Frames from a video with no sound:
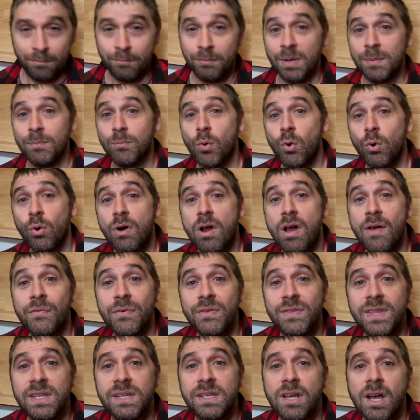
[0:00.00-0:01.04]
But more
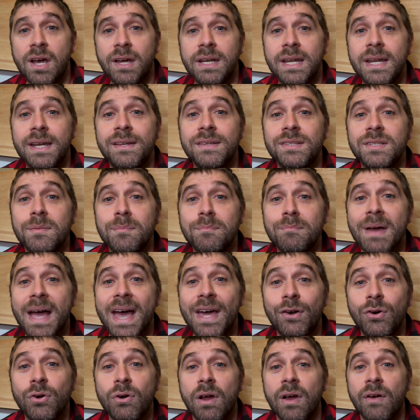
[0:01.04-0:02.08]
often than not, it is a
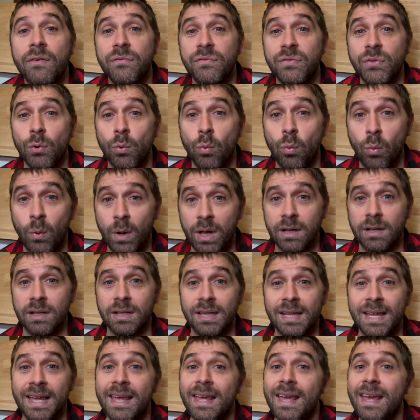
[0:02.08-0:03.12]
matter of the
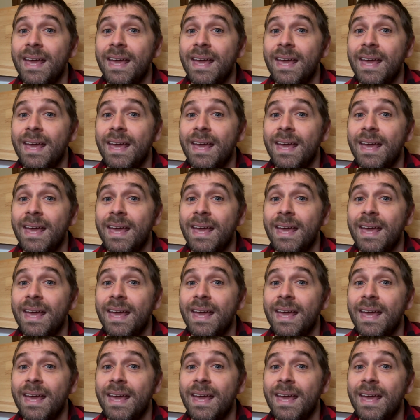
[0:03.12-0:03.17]
will,